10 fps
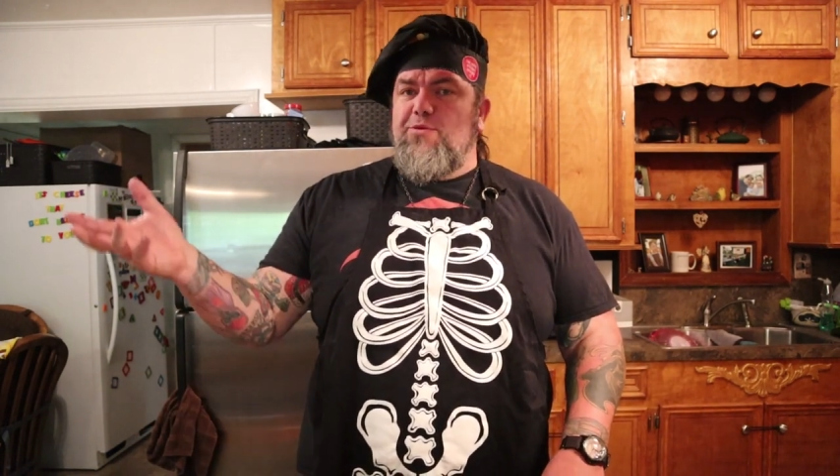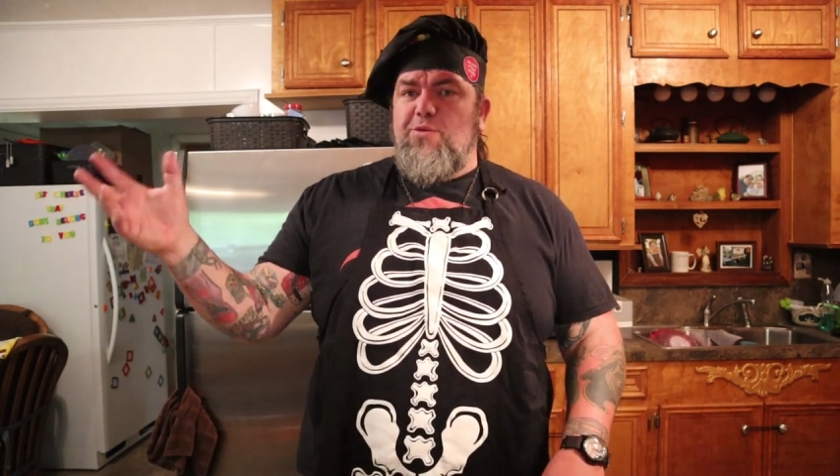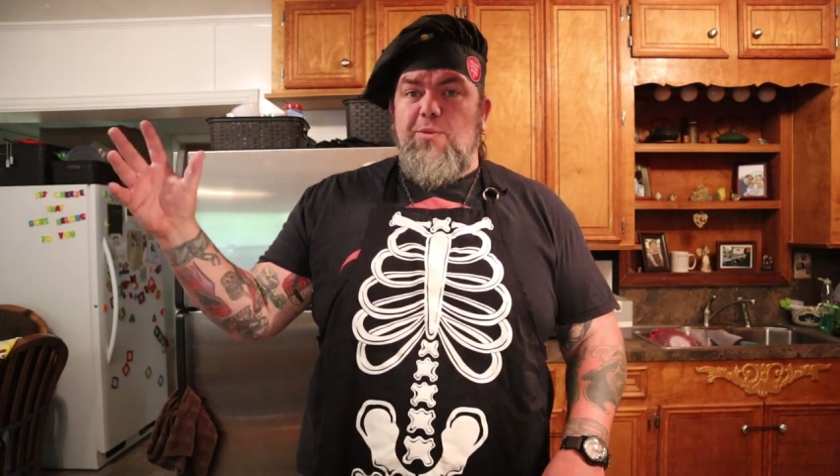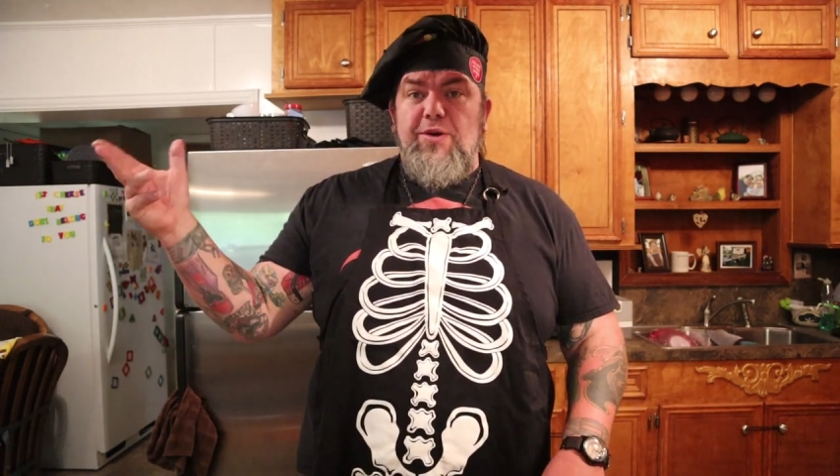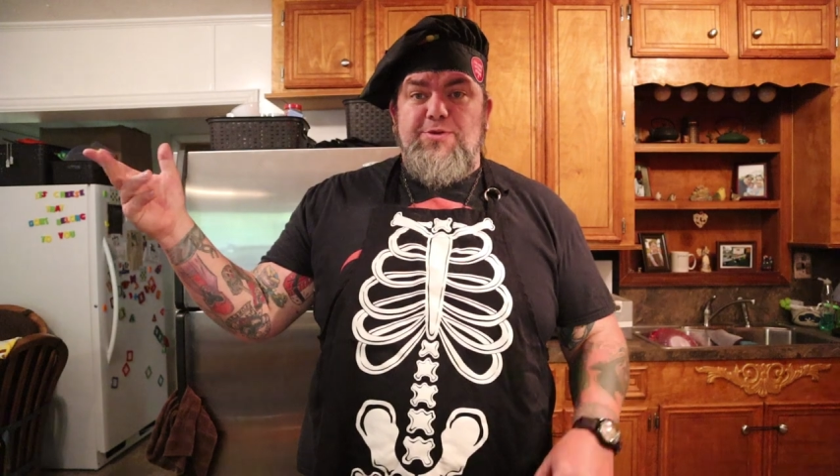
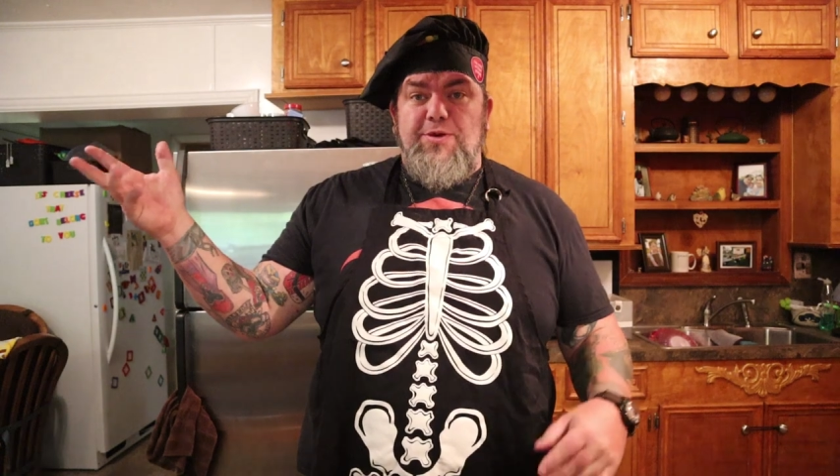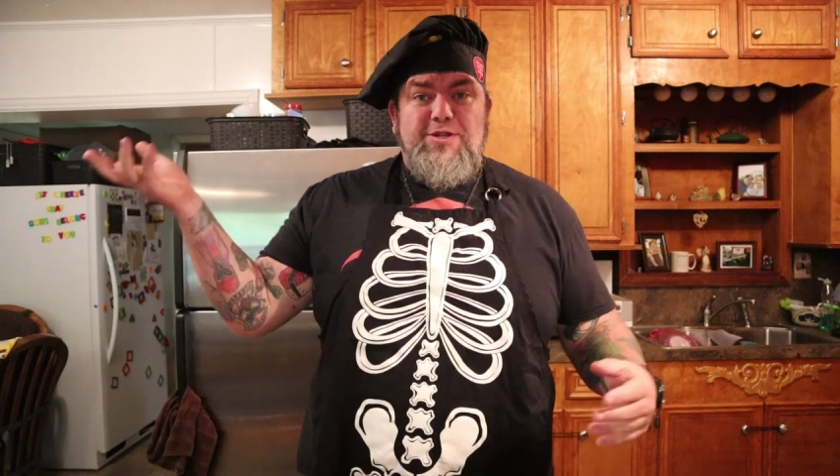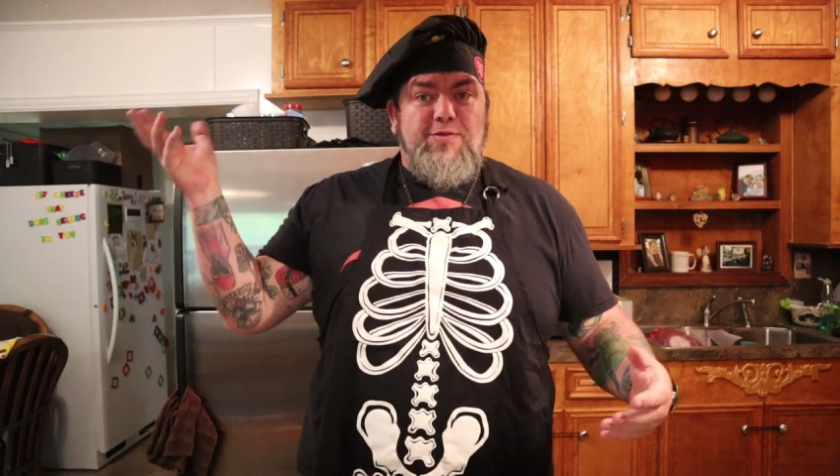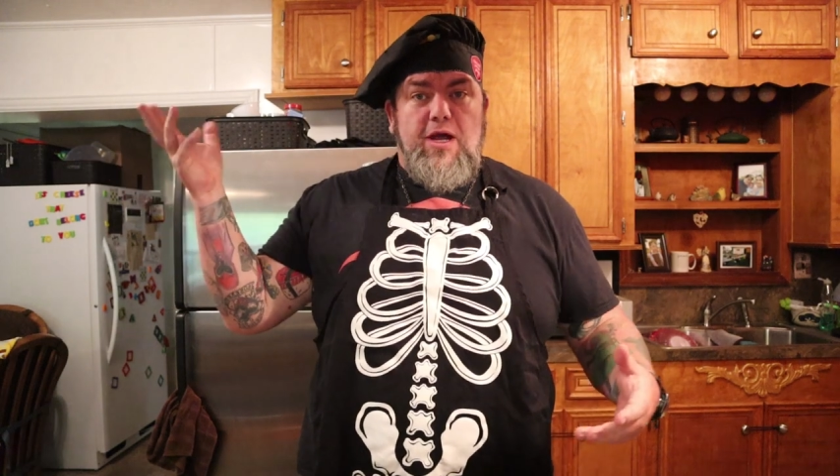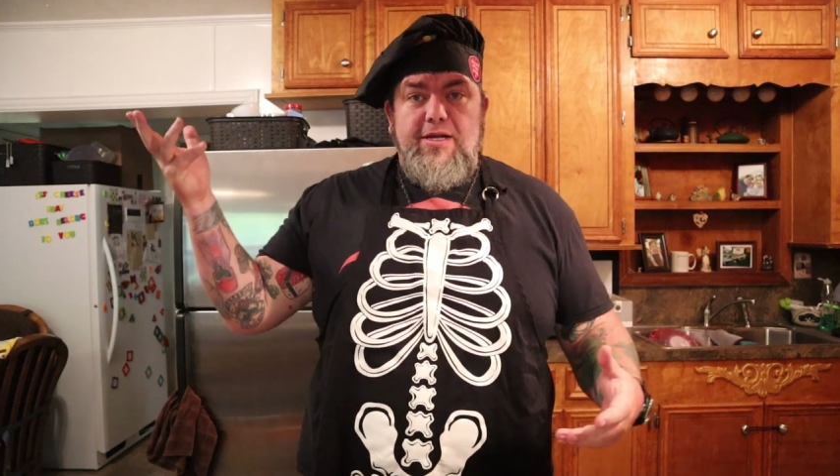football, baseball
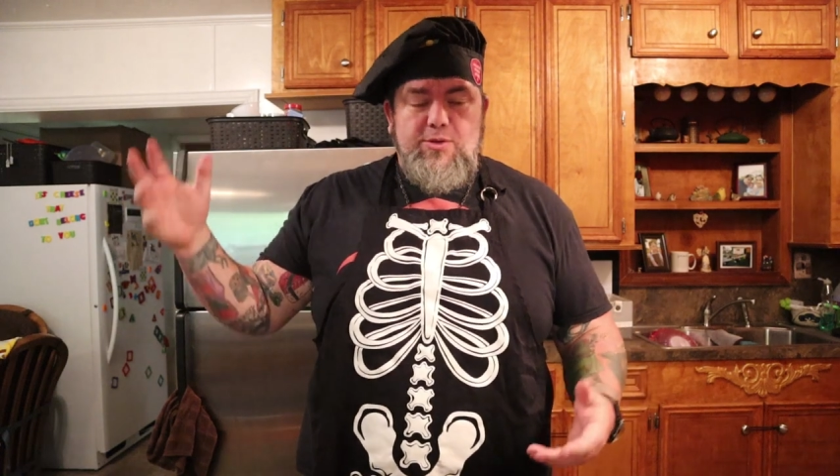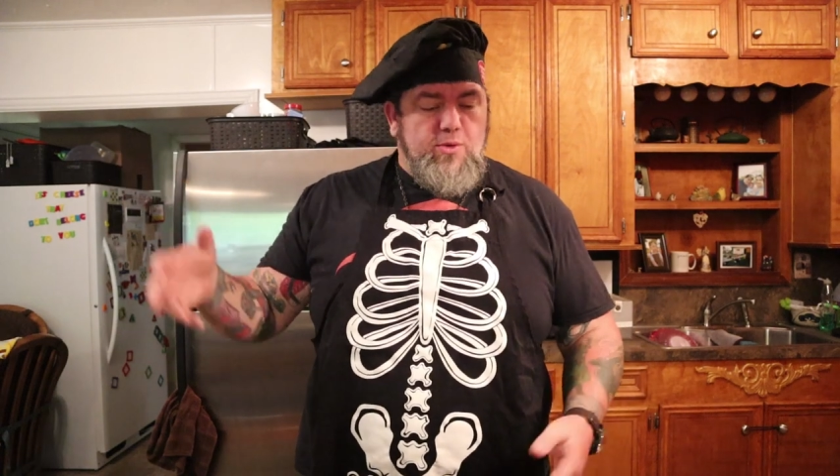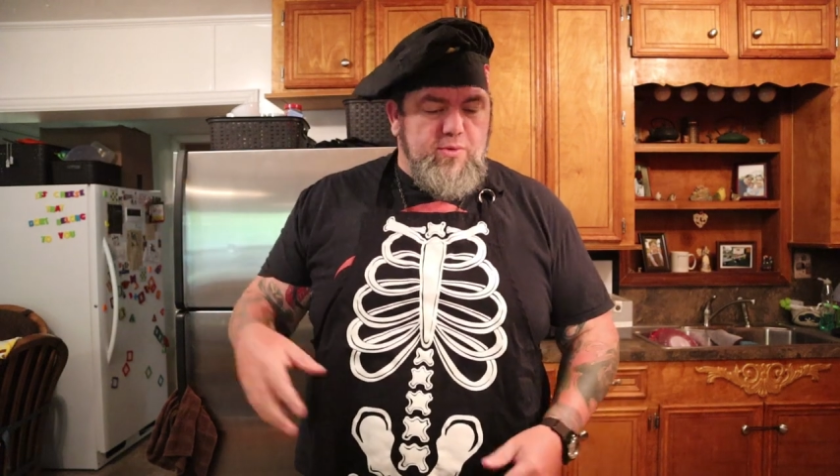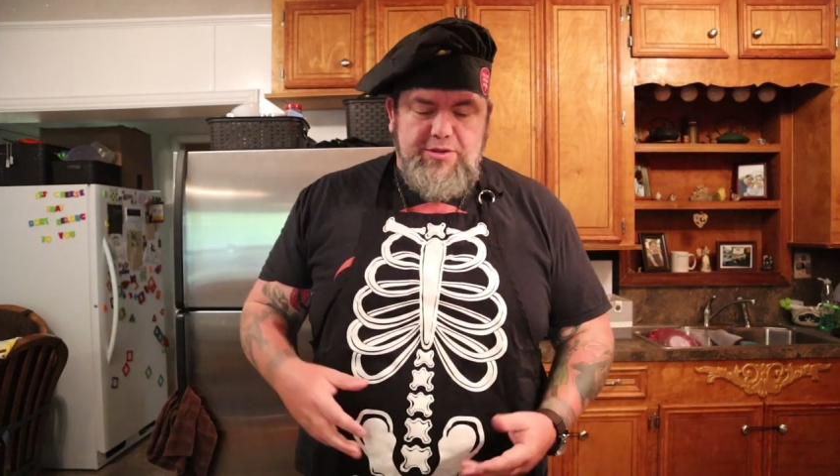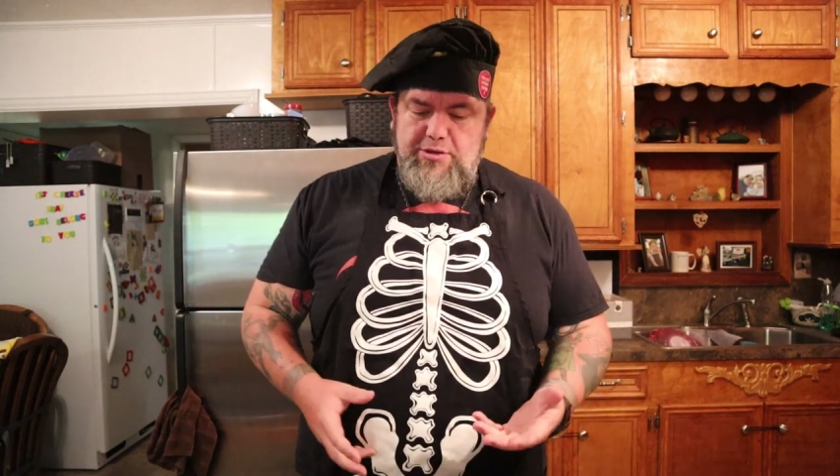stuff in high school